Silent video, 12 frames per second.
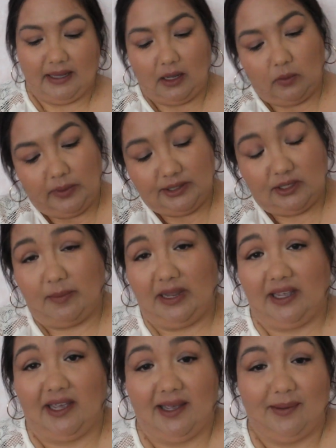can't wait to
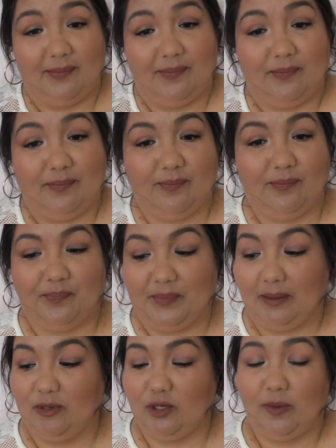make it,
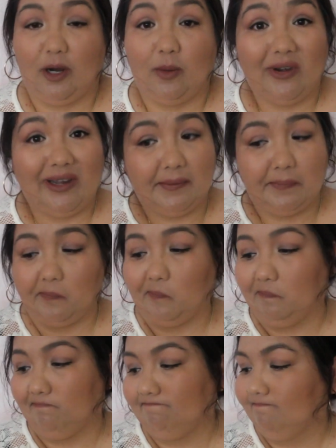maybe tomorrow morning.
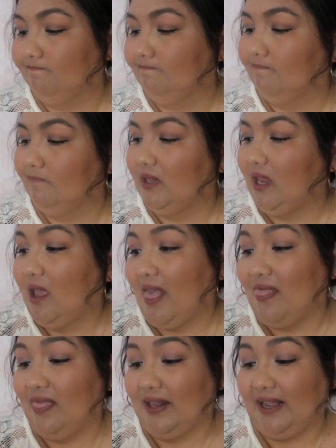
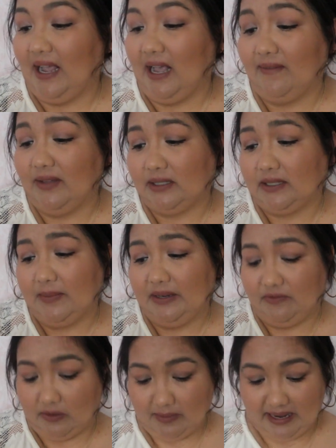And then I have
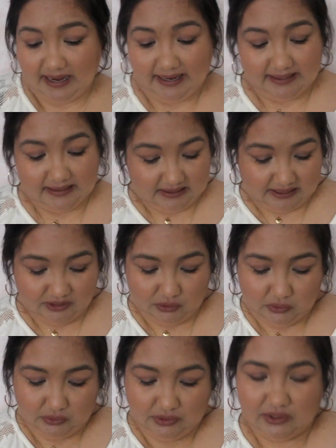something from Naked
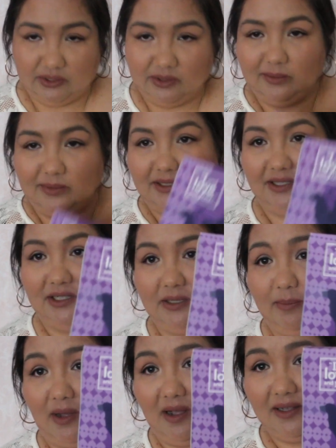Essentials. This is
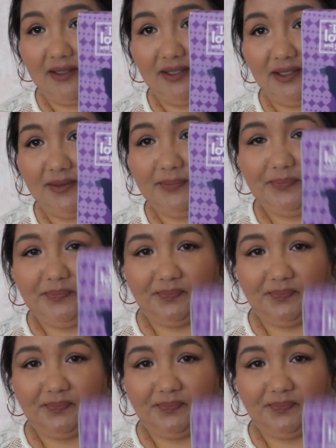the box.